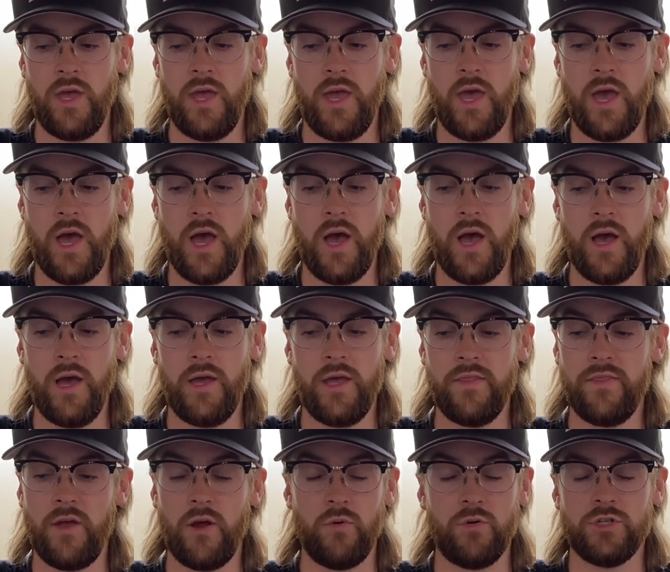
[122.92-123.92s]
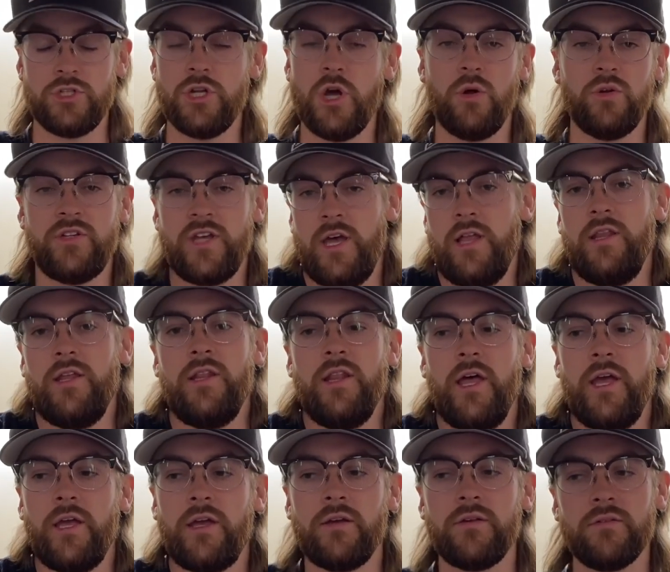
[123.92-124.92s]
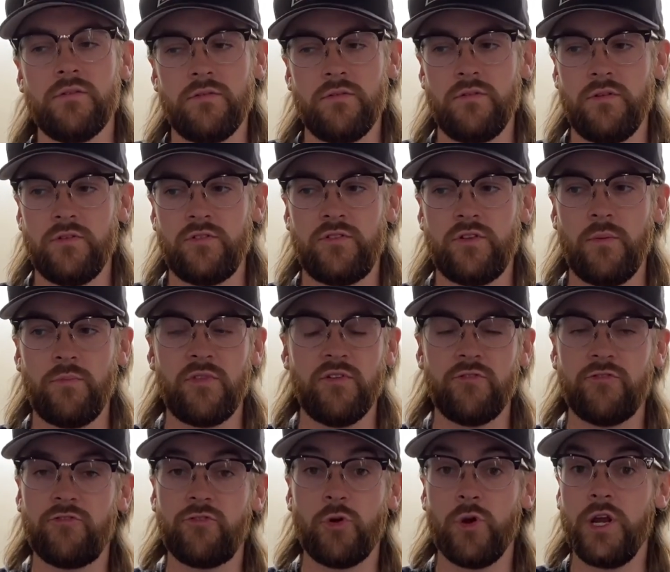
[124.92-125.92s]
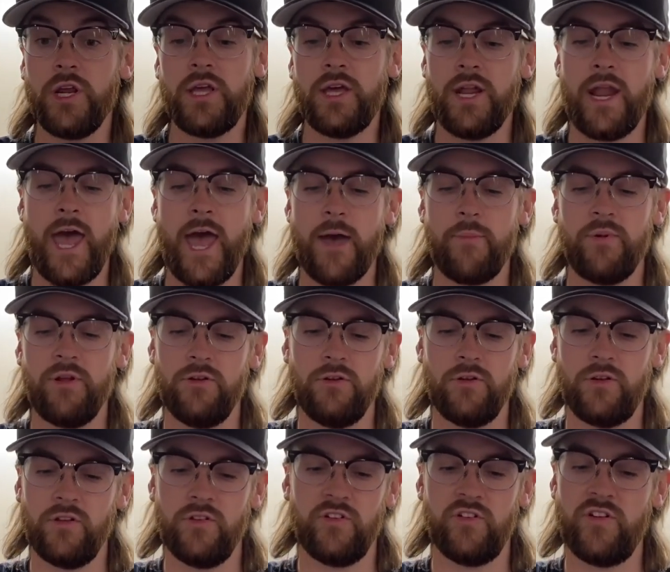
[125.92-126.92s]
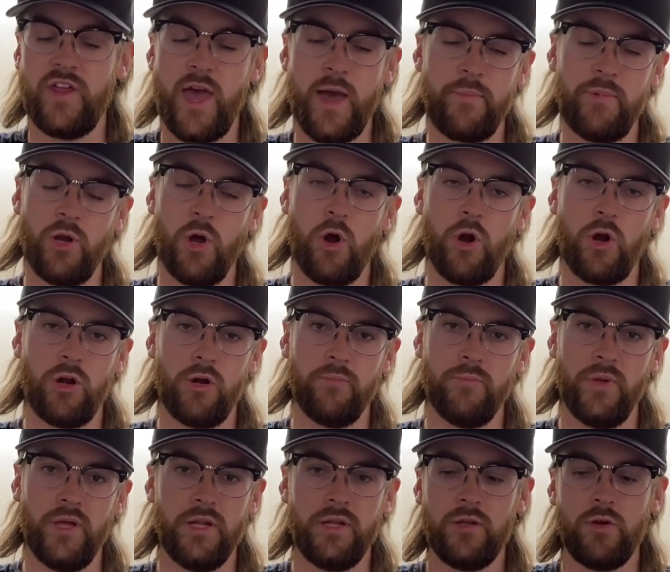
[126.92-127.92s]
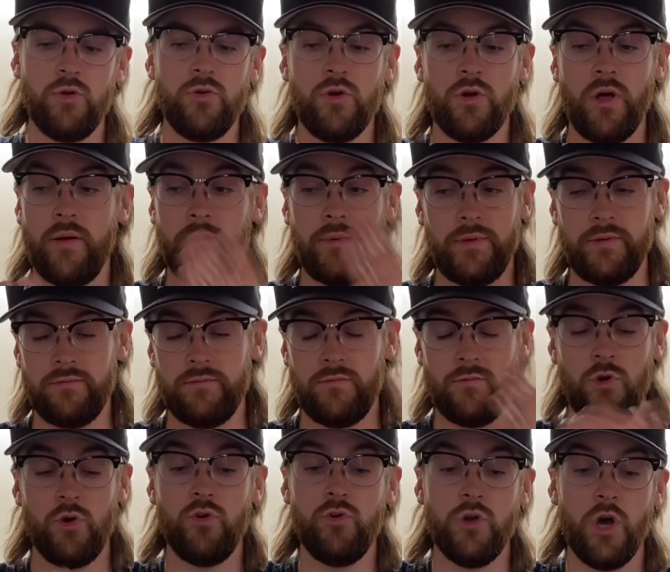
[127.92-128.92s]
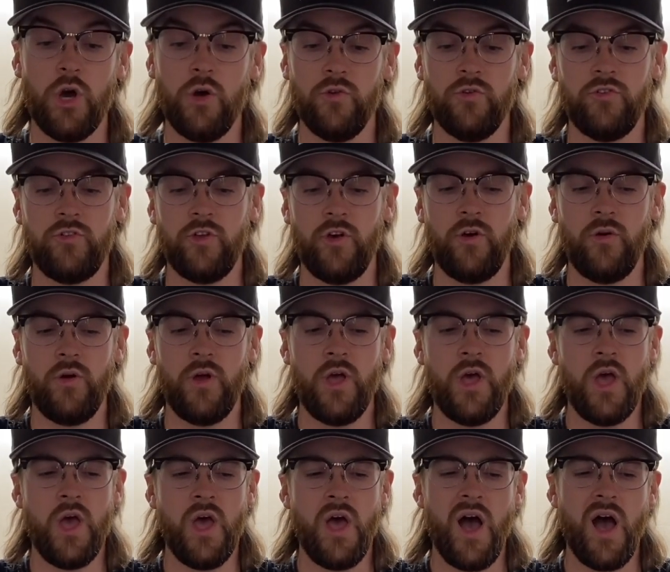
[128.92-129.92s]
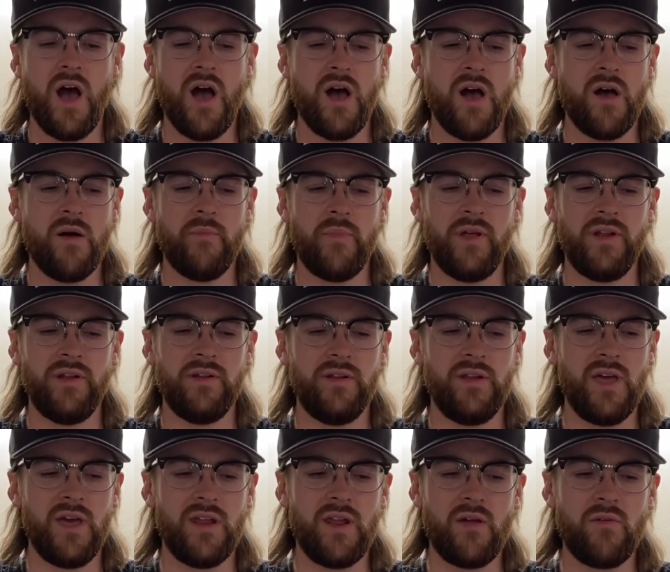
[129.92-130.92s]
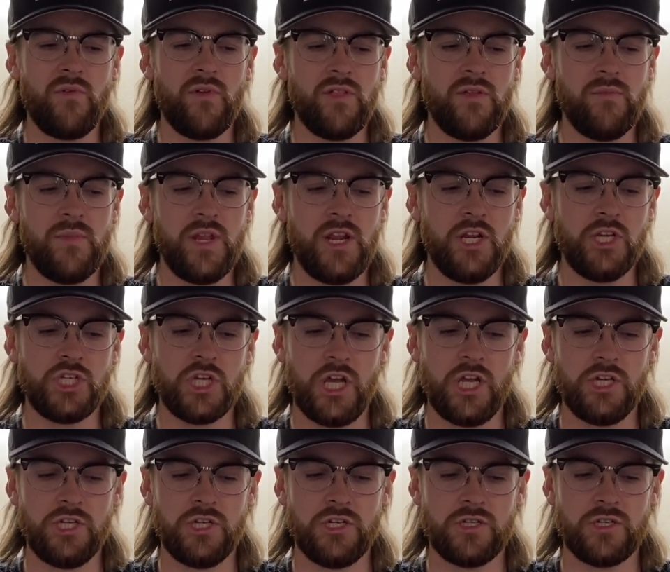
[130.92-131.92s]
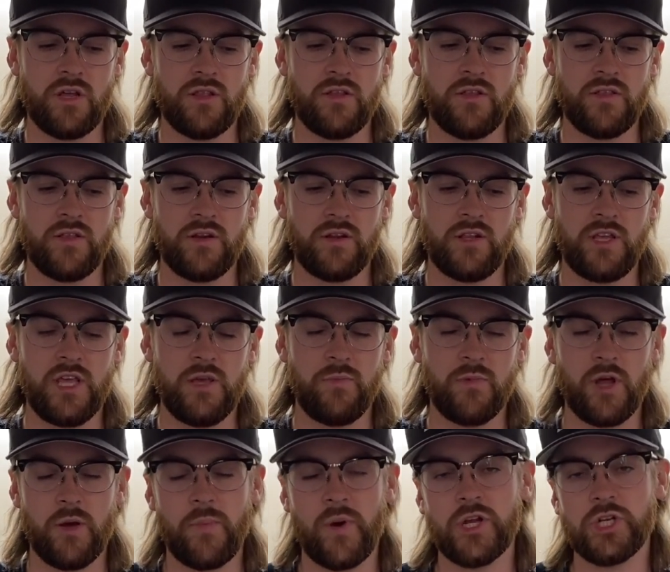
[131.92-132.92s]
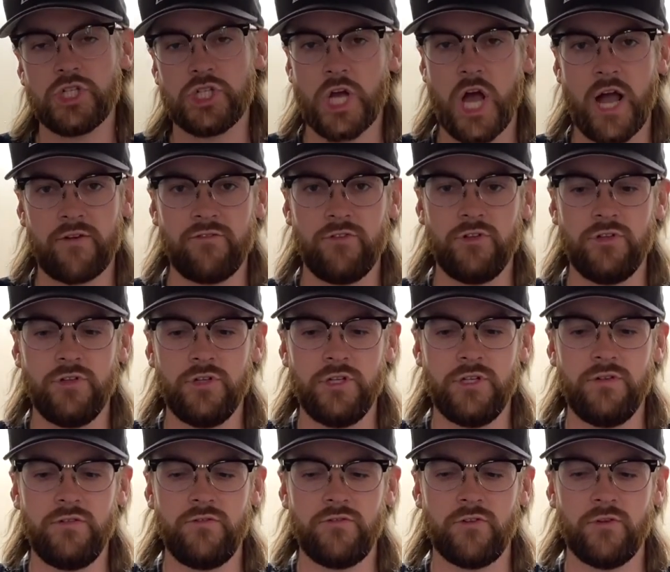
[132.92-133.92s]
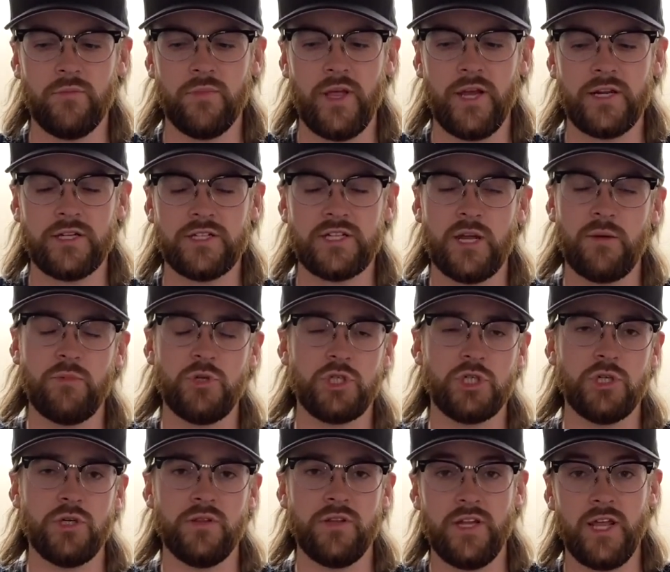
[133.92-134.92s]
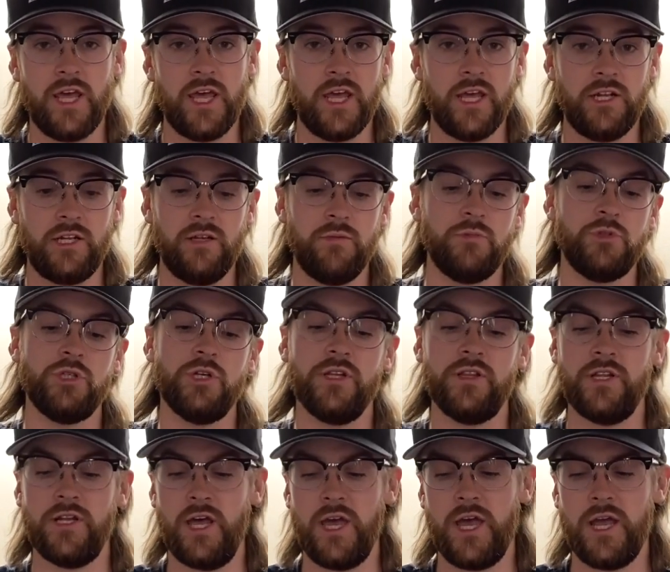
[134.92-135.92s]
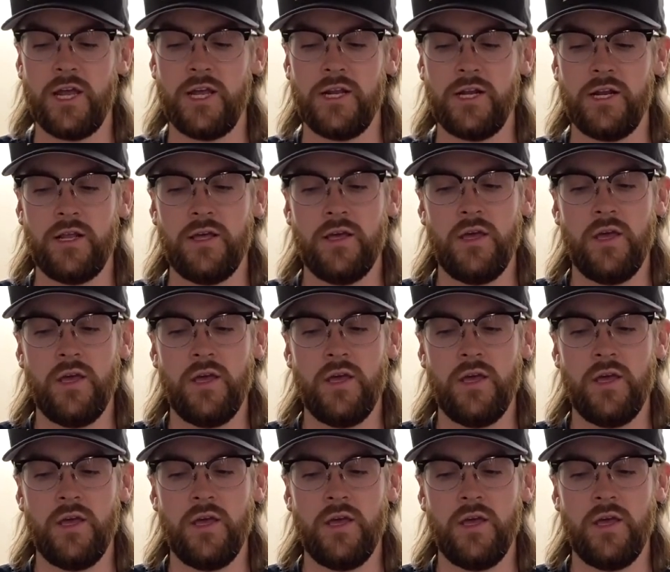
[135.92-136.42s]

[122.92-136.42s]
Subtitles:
and there was no telling, like something freak could happen and you could snap an arm, but who knows. So but yeah, not really many changes other than keeping up on shock fluid from like temperature in the day, temperature at the night.